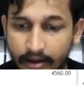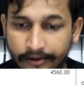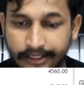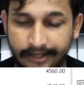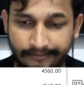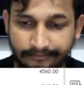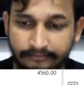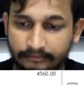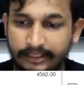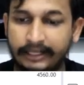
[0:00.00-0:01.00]
Okay,
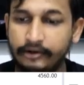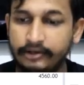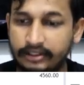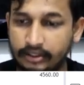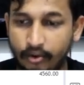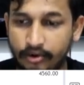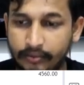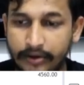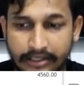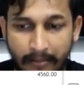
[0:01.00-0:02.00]
this course
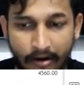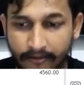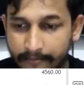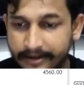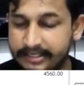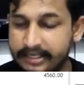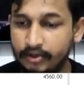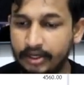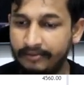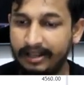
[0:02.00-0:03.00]
was about from basics
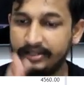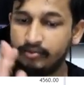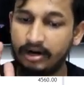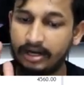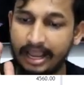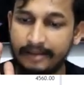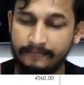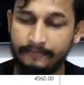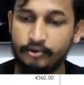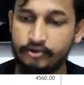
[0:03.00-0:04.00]
to advanced. What I am
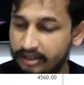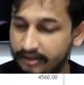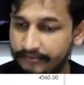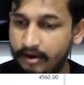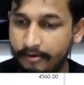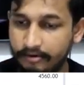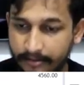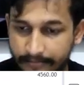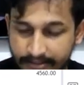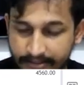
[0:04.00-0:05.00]
supposed to give you about the
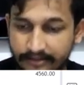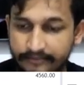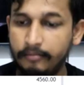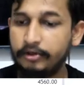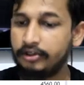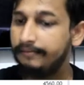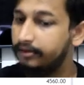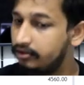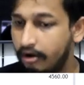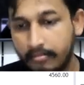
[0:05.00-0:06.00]
basics information of the
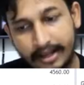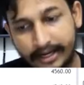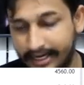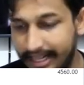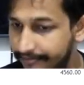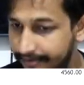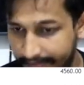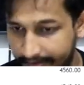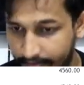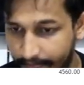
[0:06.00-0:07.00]
stock market, I have
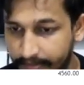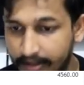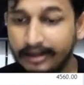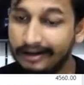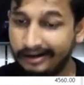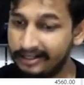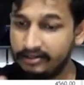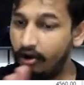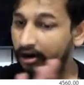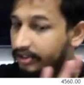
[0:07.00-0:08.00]
given you. It is
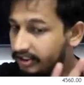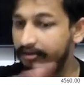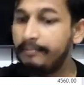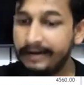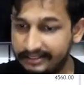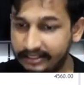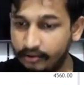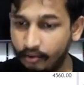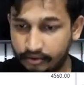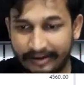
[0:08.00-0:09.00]
not just the basic
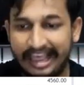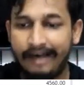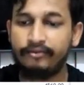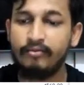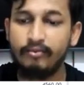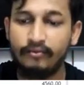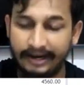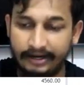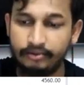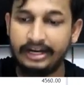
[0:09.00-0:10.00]
course. We have to move
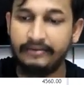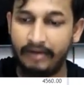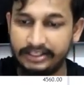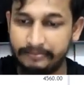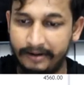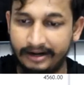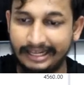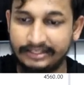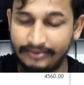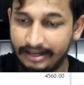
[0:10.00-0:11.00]
ahead to the advanced part
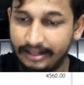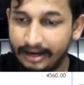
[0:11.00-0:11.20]
as well.